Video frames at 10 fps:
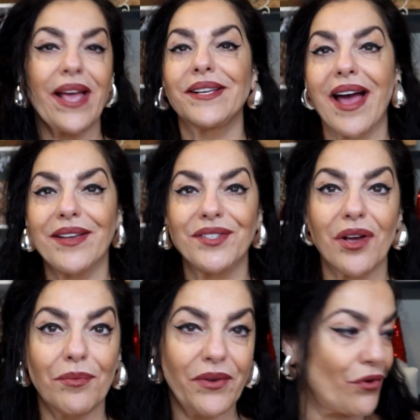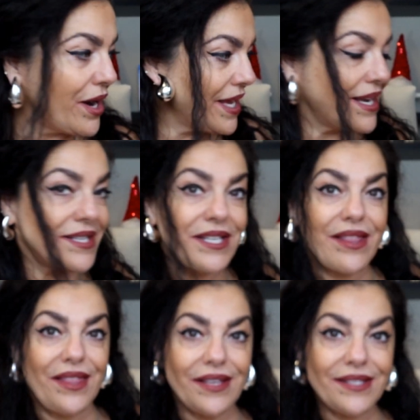Okay, guys, so before I get into
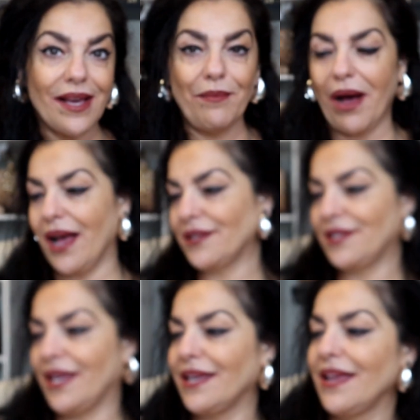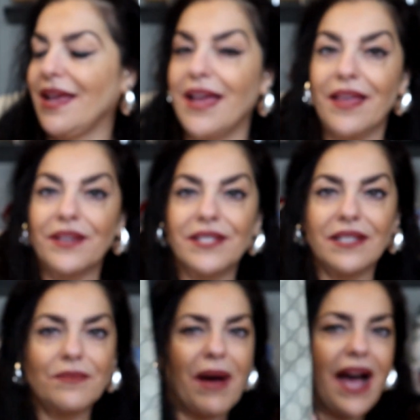this unboxing, this
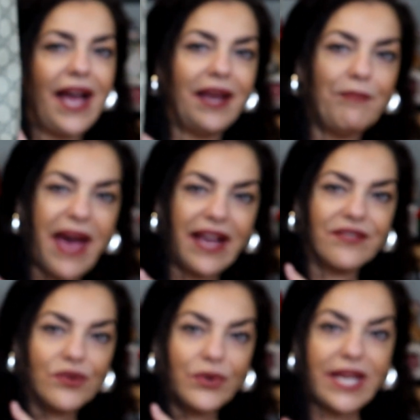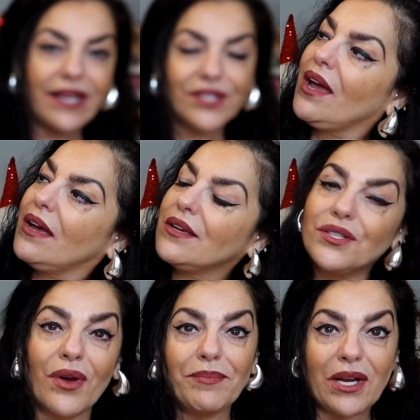is my bag of the week.
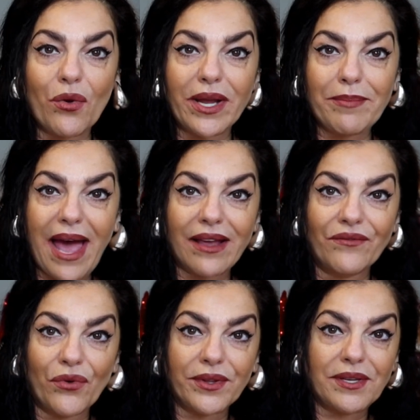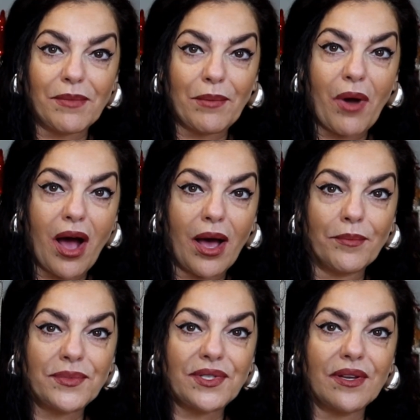So I've been going back and forth to my
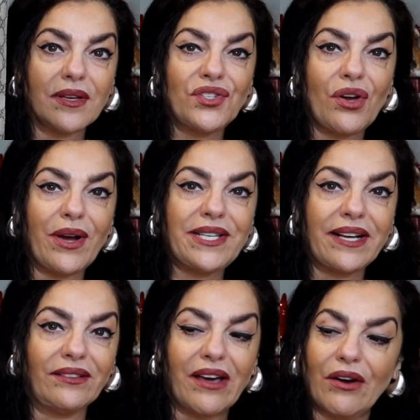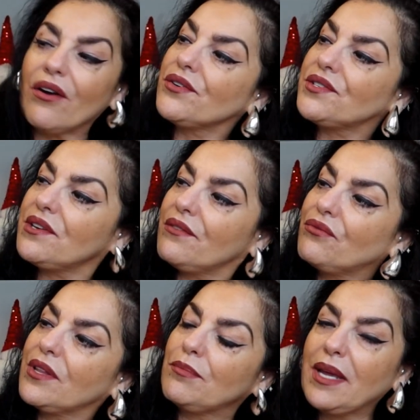mom's, and so I take a lot of art
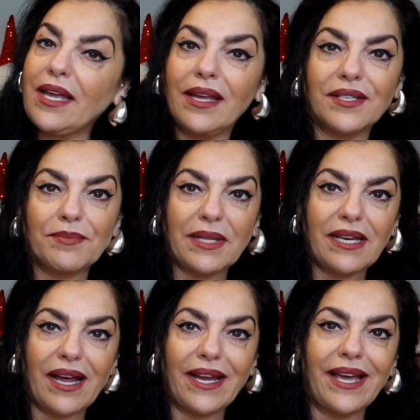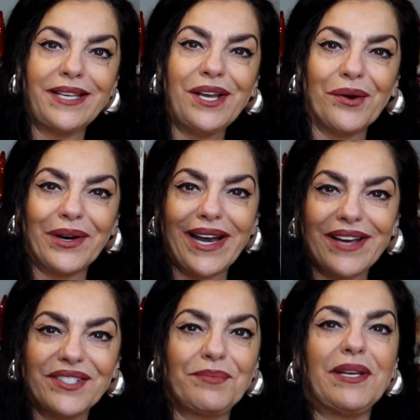stuff with me, spend the night, and you know what?
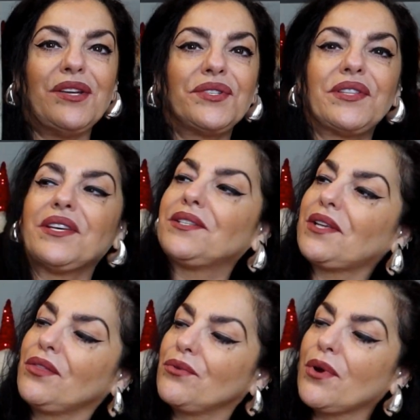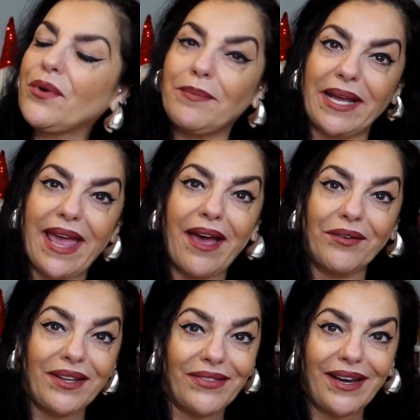i just been using this and throwing my
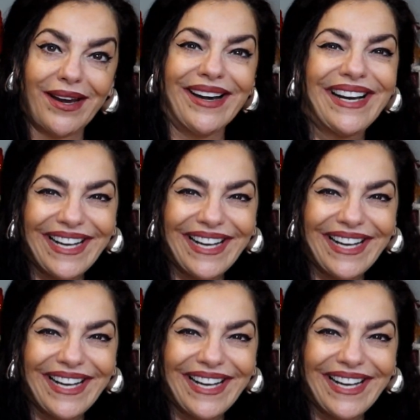gown in there,